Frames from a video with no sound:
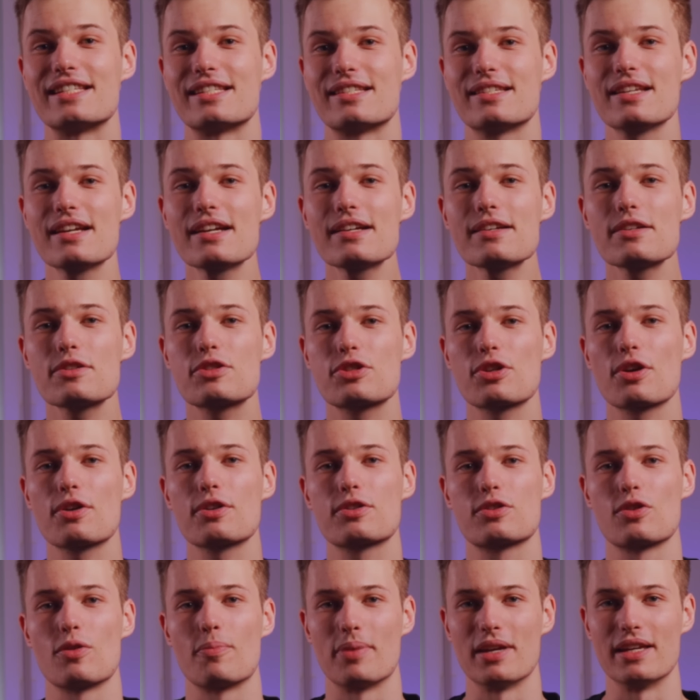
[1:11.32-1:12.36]
signature
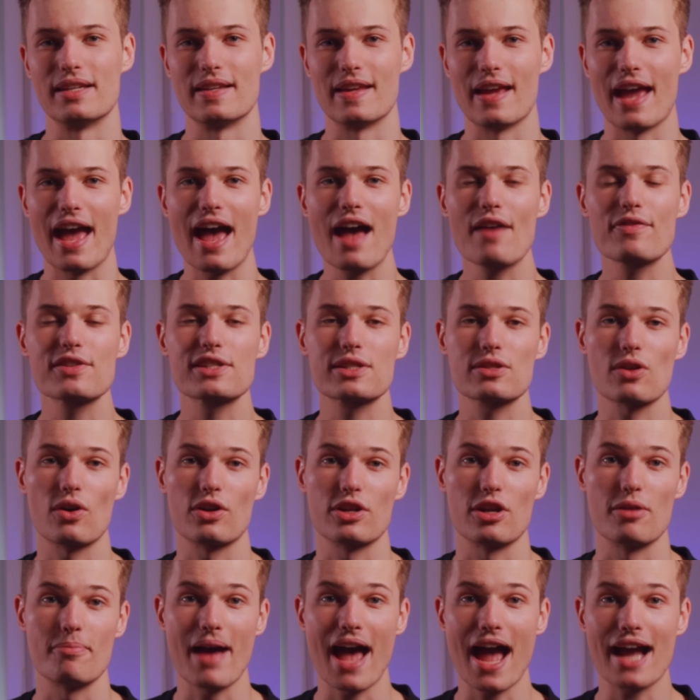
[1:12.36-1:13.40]
to PDFs on
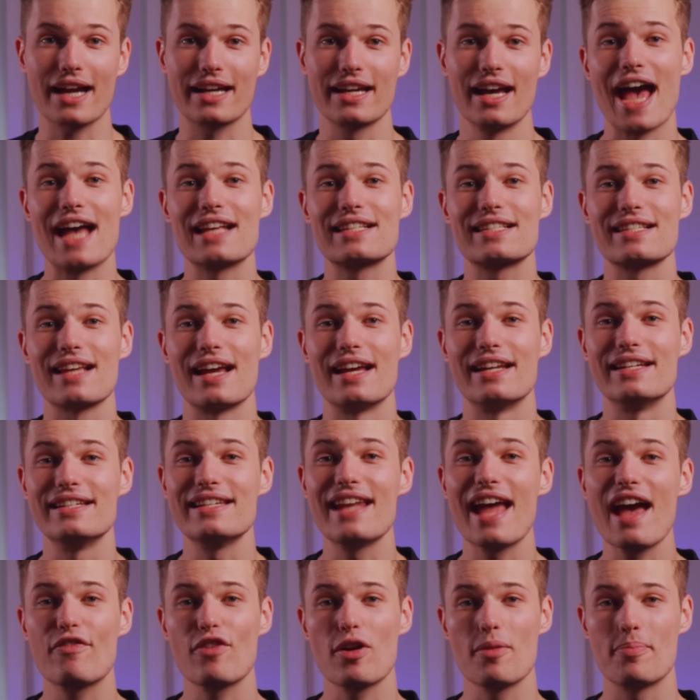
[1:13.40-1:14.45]
your Mac has
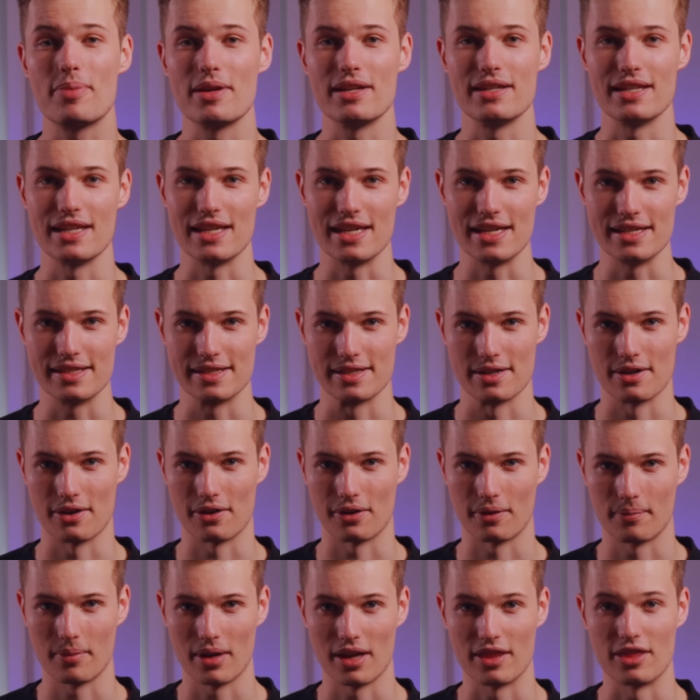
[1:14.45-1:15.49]
never been easier.
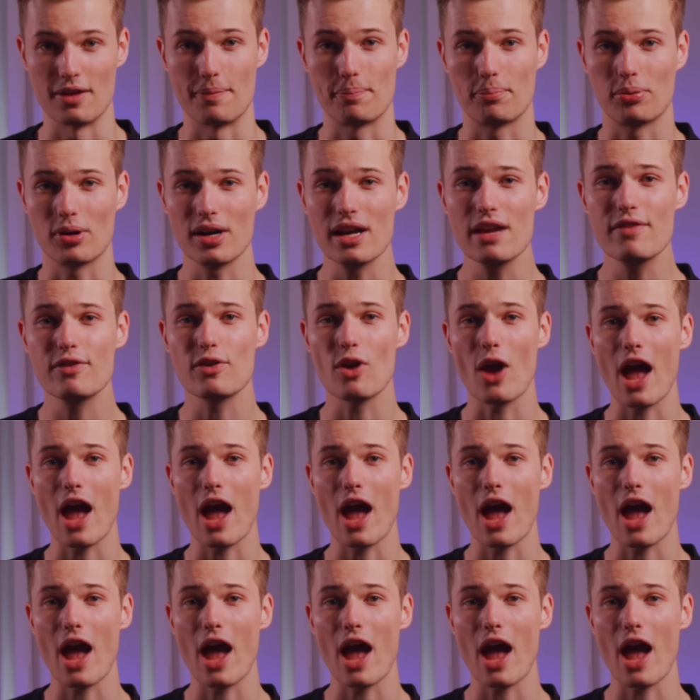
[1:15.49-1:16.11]
In the Preview